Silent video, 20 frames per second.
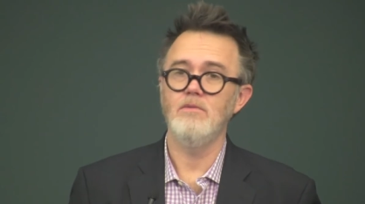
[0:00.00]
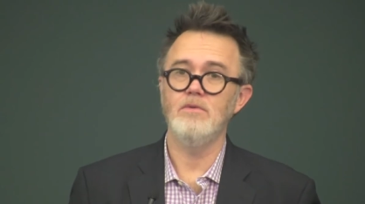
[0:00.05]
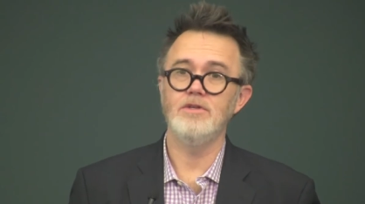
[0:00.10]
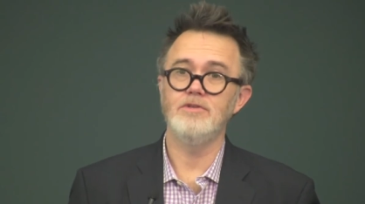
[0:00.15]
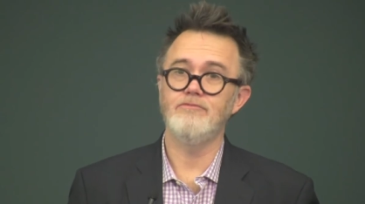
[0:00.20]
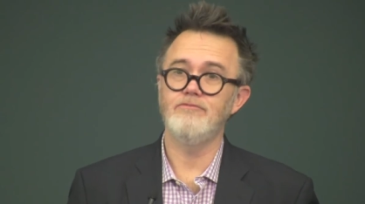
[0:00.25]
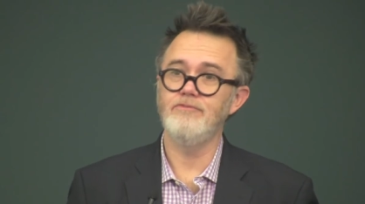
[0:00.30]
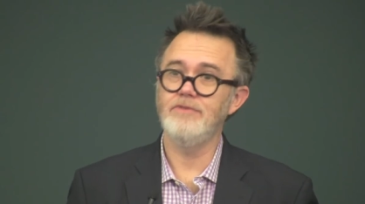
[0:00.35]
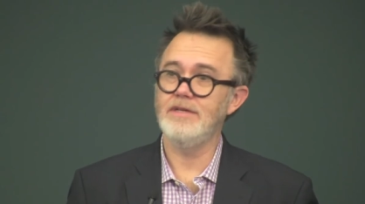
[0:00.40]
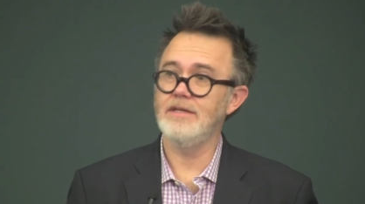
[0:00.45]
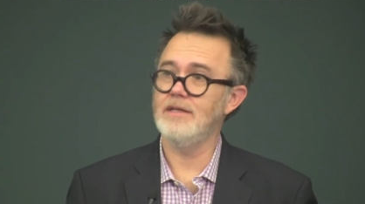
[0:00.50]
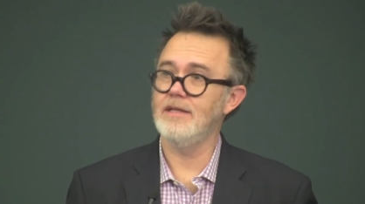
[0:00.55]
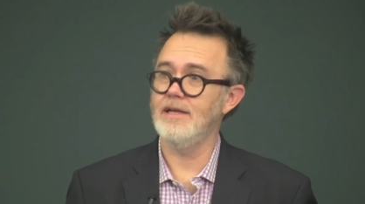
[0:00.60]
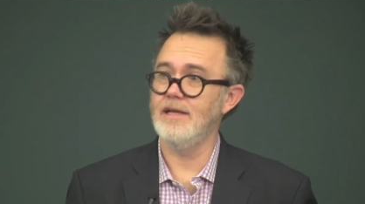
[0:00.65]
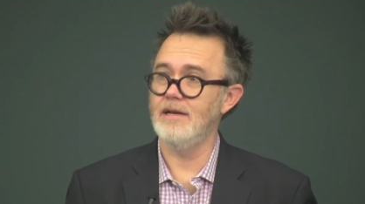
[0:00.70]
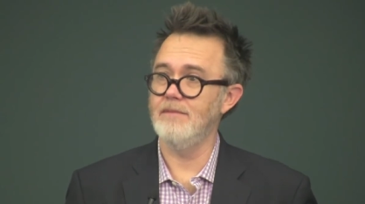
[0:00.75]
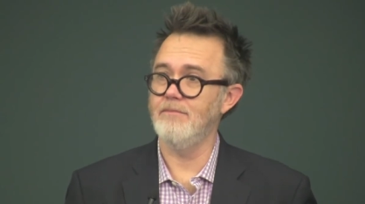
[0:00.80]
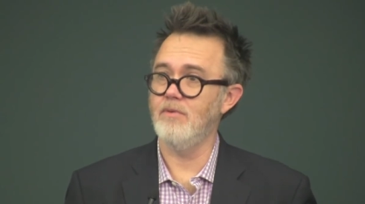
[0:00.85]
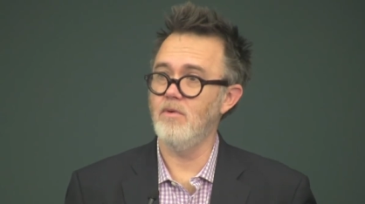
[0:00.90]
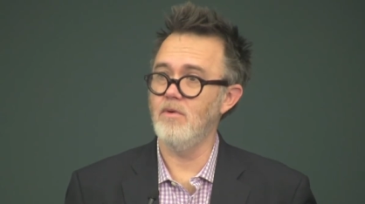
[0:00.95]
was
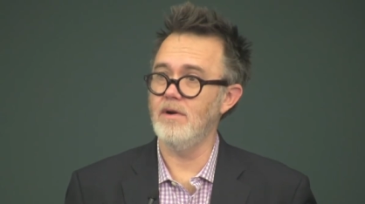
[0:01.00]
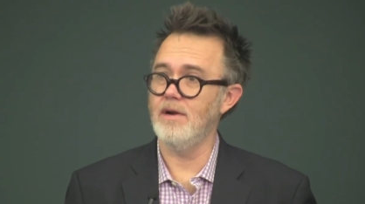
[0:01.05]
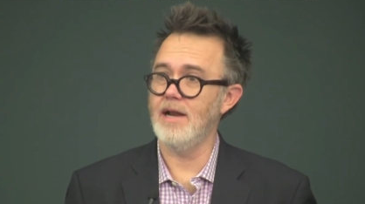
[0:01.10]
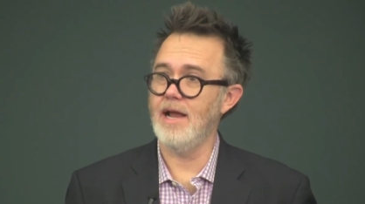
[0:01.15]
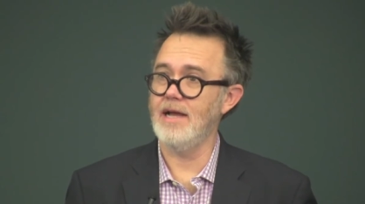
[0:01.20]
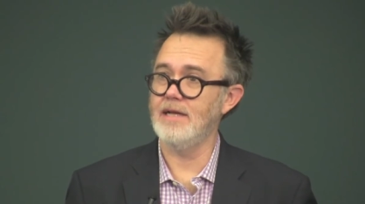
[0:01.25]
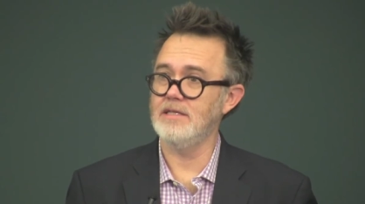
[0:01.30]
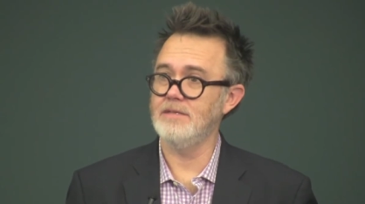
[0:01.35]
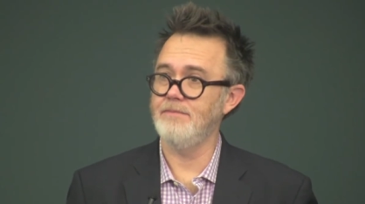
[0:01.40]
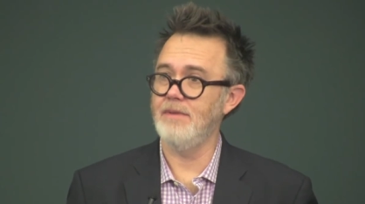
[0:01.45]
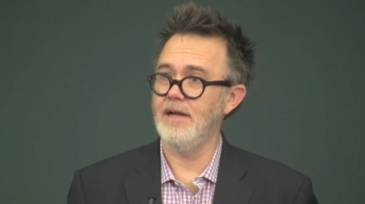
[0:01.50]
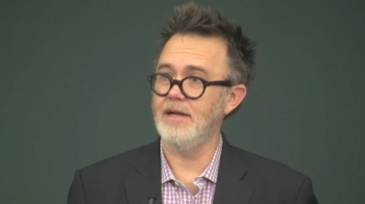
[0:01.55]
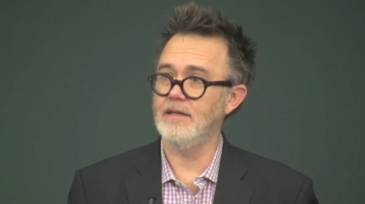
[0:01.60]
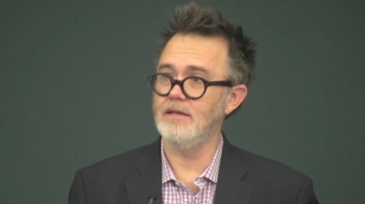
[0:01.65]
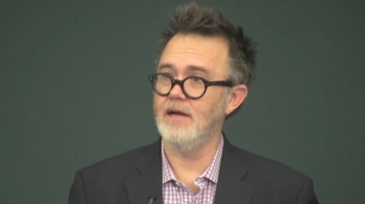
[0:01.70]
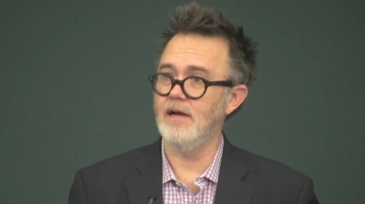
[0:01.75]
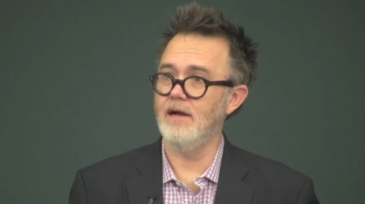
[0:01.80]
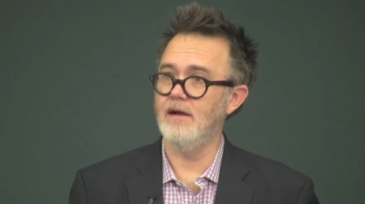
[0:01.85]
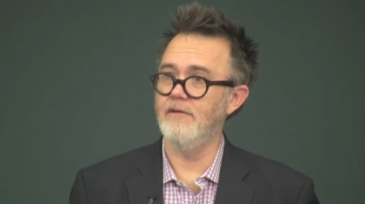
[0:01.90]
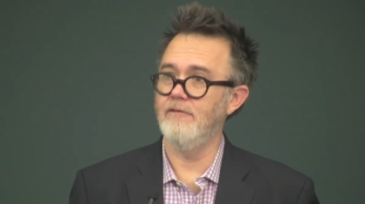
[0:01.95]
really an important
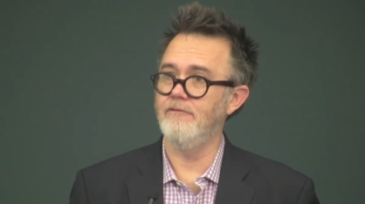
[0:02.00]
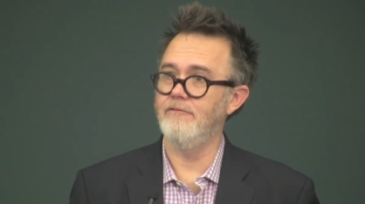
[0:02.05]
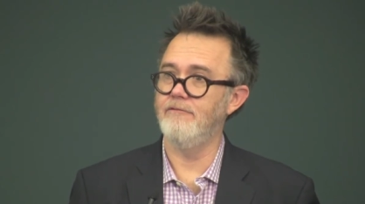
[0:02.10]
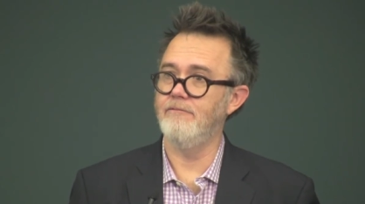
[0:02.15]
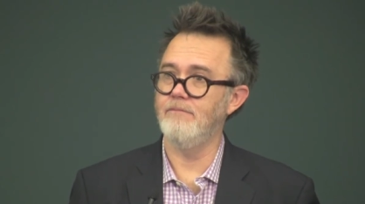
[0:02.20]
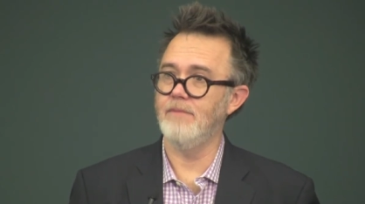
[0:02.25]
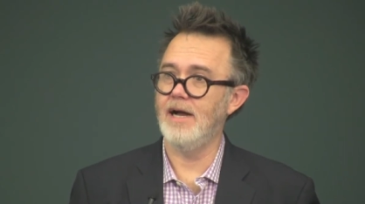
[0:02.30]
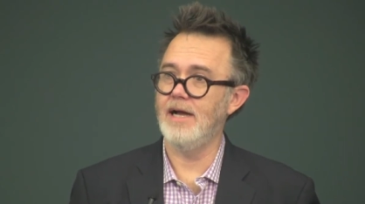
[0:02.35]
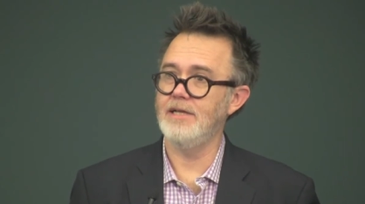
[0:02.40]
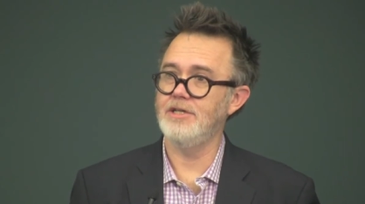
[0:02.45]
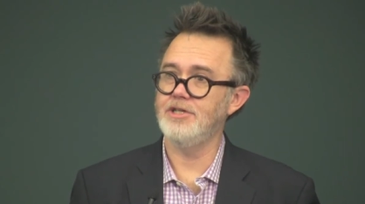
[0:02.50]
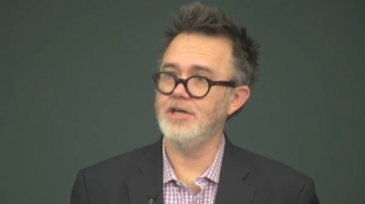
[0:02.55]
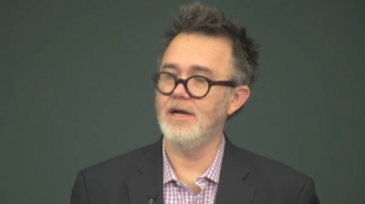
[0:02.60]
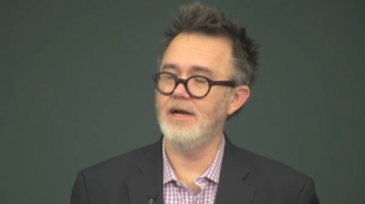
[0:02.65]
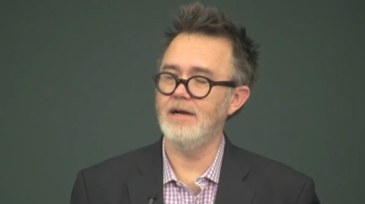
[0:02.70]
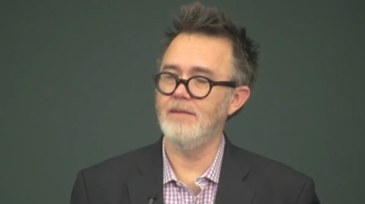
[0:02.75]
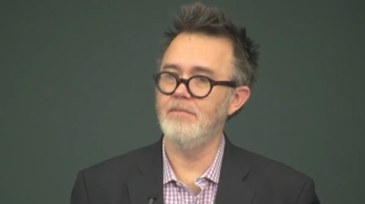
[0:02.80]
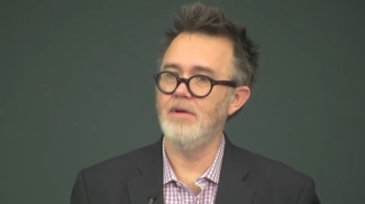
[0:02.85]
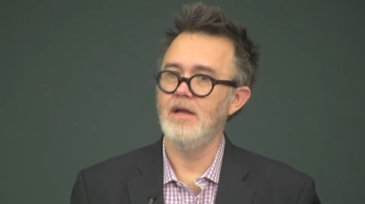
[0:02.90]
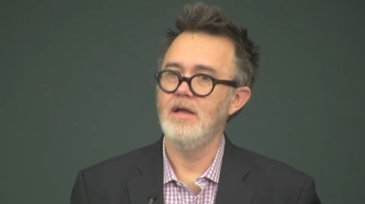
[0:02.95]
aspect of my
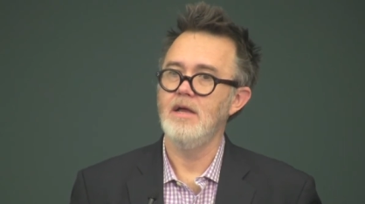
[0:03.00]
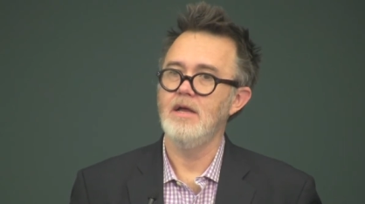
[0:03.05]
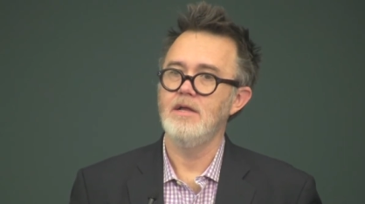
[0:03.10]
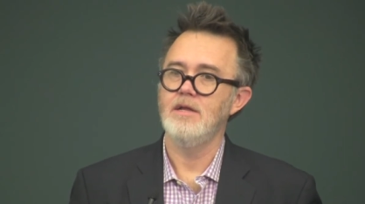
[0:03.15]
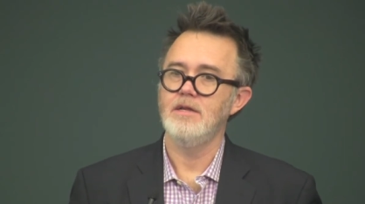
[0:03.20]
job